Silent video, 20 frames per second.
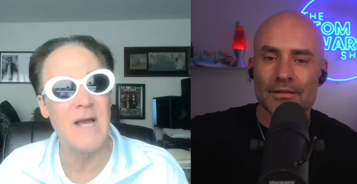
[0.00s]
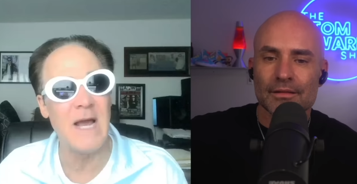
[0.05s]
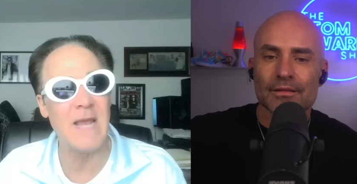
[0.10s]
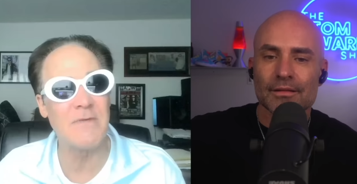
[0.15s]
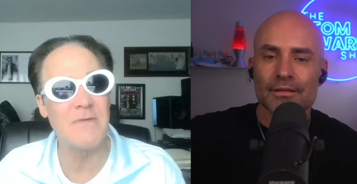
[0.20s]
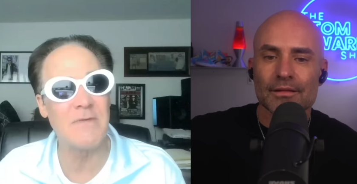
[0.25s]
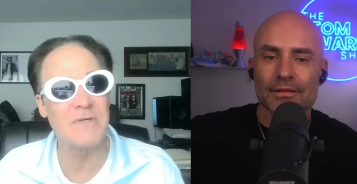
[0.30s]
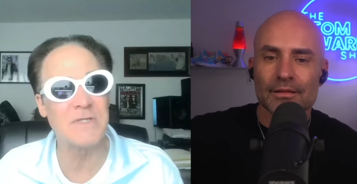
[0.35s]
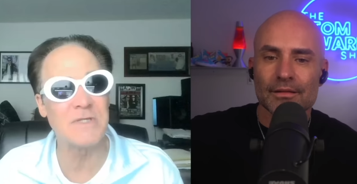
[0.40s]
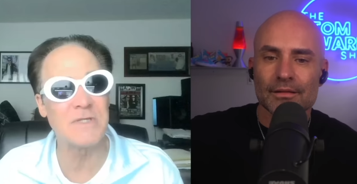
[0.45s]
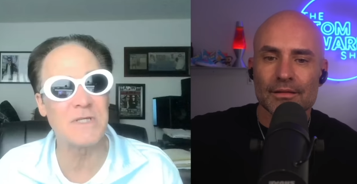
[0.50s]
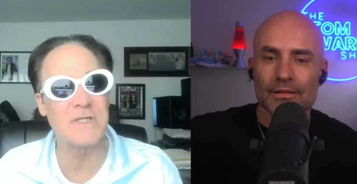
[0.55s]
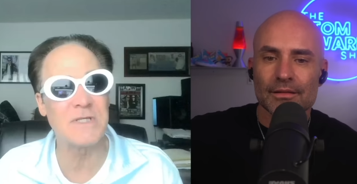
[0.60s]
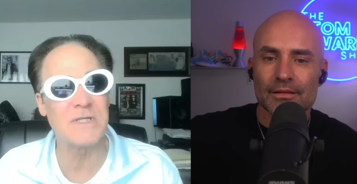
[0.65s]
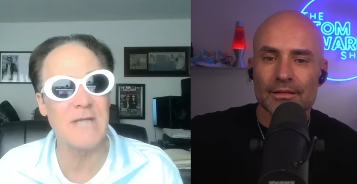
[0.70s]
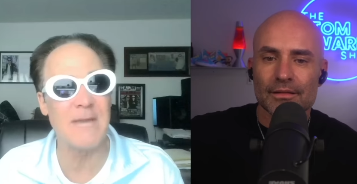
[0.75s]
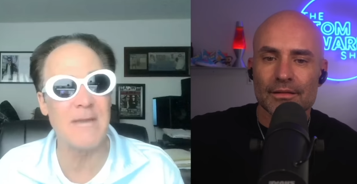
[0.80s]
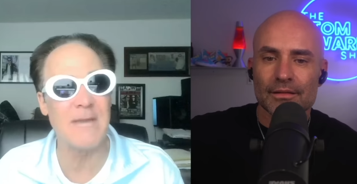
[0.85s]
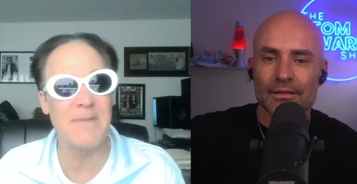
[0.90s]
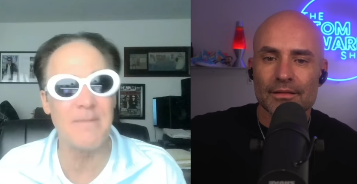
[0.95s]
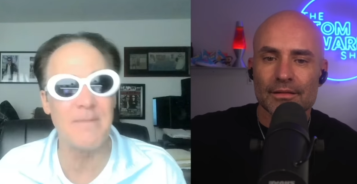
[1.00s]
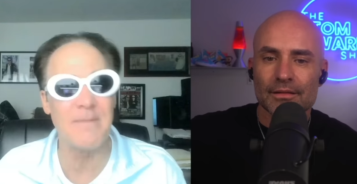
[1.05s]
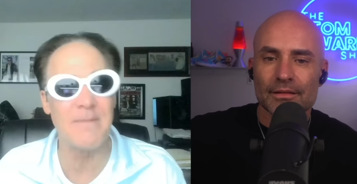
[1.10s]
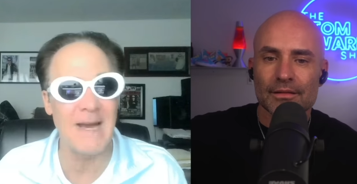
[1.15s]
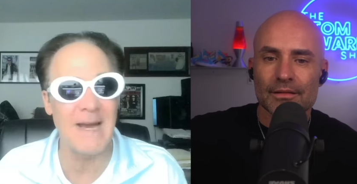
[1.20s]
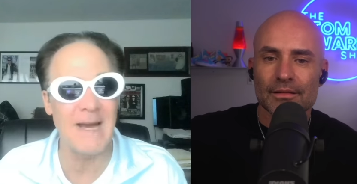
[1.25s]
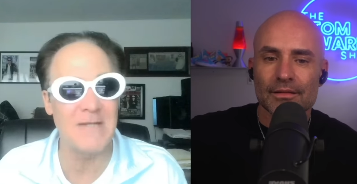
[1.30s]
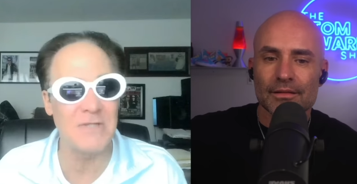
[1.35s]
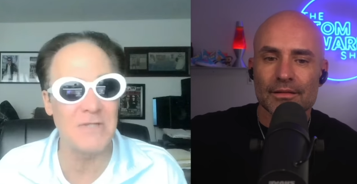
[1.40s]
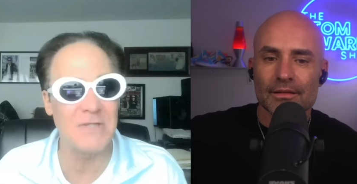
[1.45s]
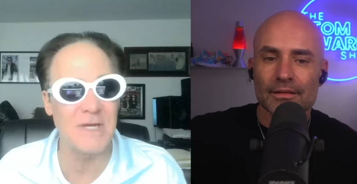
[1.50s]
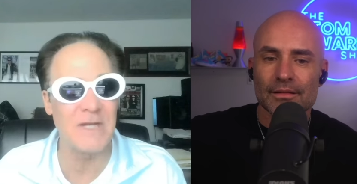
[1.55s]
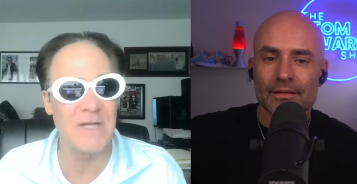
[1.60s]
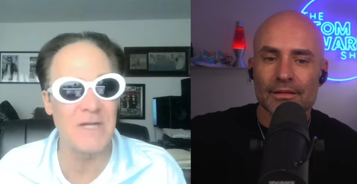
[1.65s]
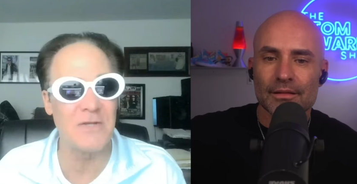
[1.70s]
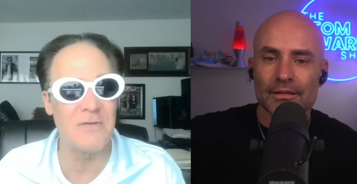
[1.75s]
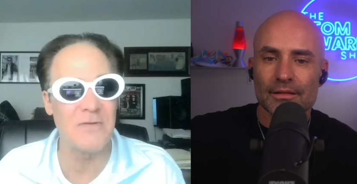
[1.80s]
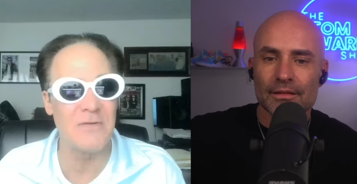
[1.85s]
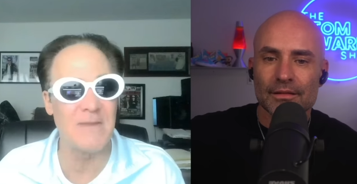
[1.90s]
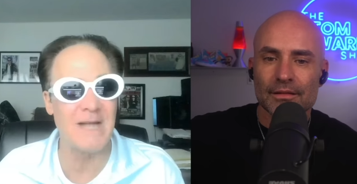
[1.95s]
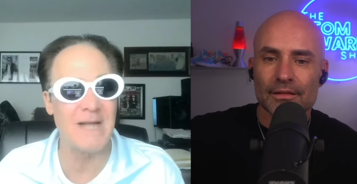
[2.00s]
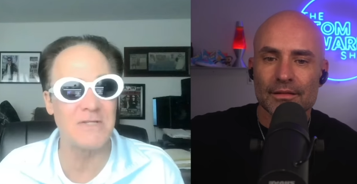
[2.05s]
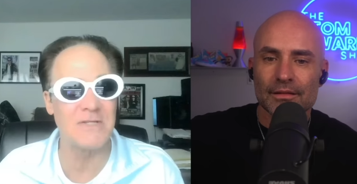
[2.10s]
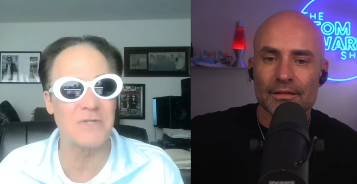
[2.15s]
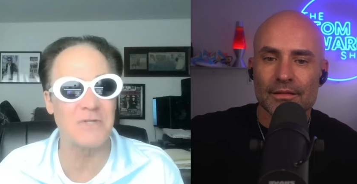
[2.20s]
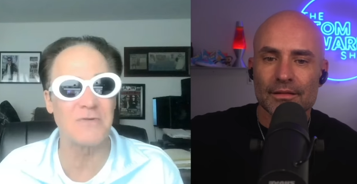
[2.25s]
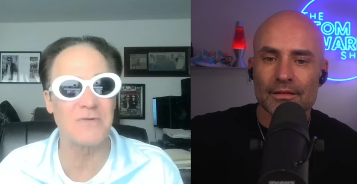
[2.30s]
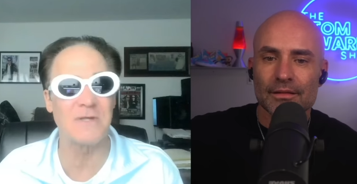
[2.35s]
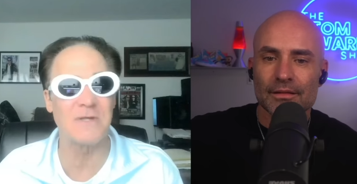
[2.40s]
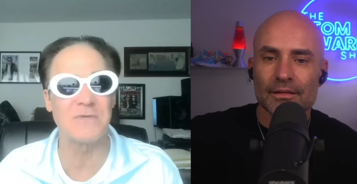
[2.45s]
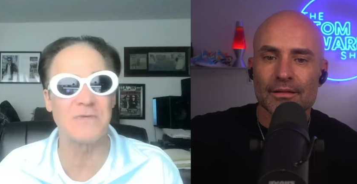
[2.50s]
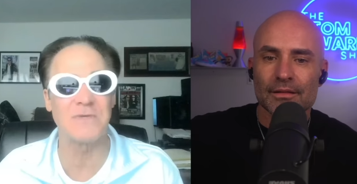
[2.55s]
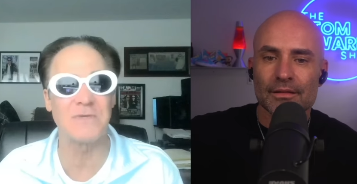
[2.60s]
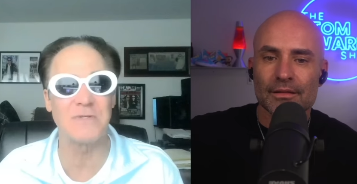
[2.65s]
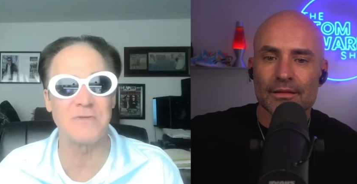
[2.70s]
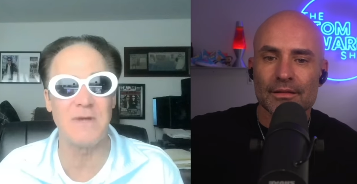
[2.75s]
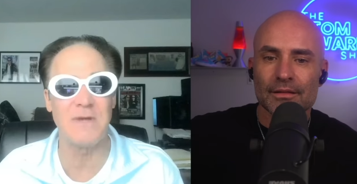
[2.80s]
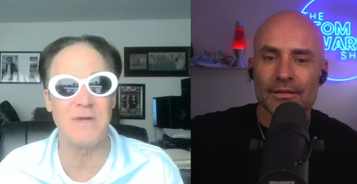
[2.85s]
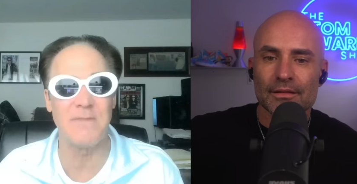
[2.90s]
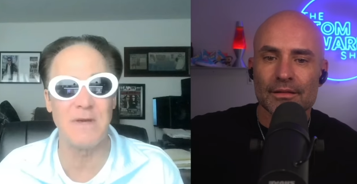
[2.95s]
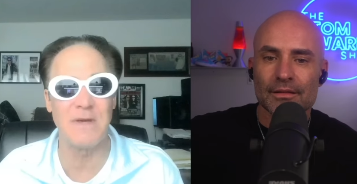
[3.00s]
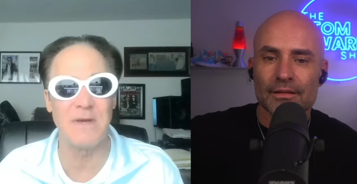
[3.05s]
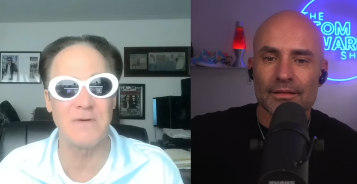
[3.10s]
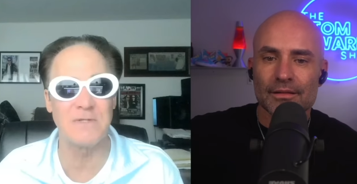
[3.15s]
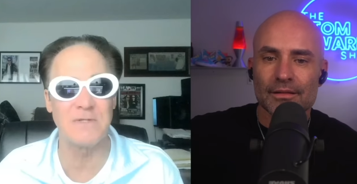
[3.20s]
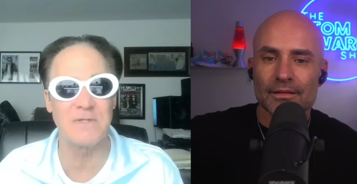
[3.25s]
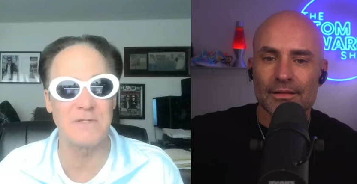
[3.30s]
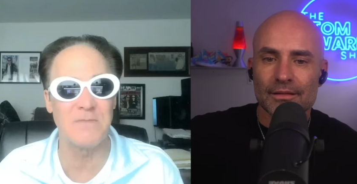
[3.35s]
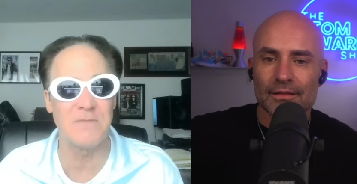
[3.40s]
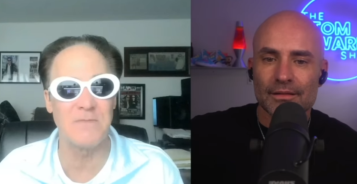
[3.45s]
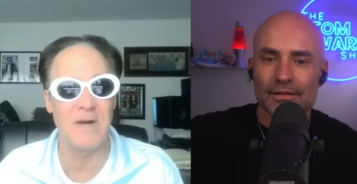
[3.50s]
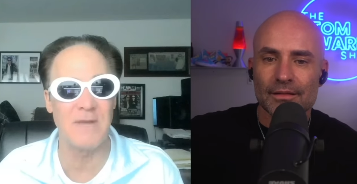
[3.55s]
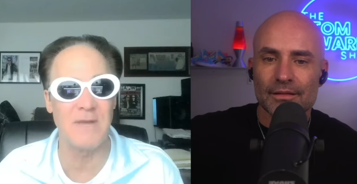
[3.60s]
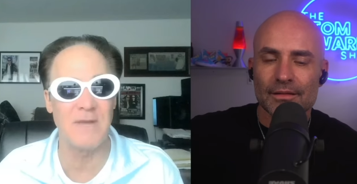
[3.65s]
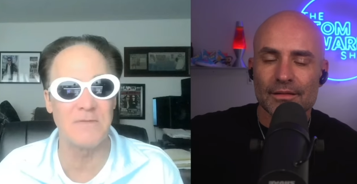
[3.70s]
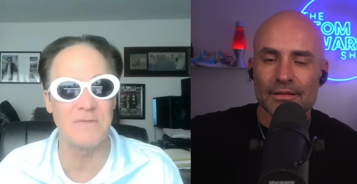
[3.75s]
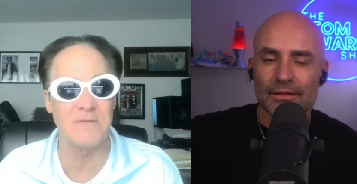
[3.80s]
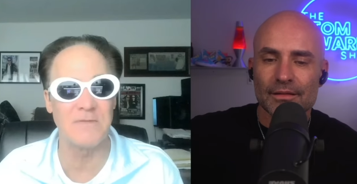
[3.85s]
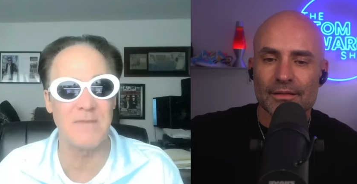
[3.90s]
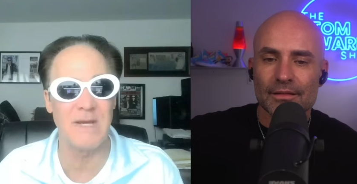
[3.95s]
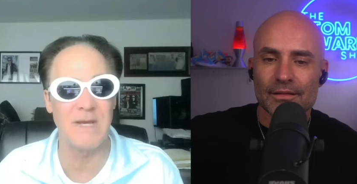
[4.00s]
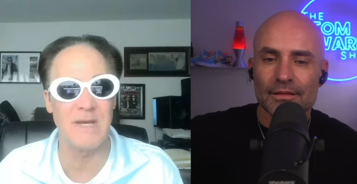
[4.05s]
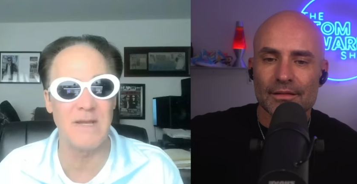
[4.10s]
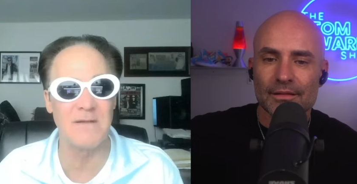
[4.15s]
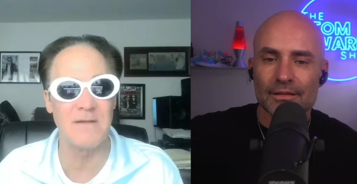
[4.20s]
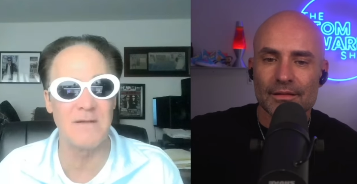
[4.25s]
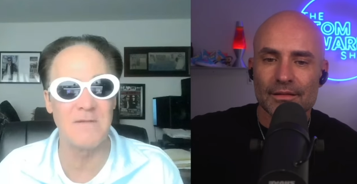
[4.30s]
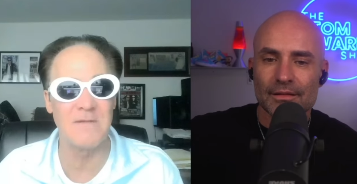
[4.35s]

Speaker 1: and he would just escape in magic and do magic tricks on the street because his mom was mean.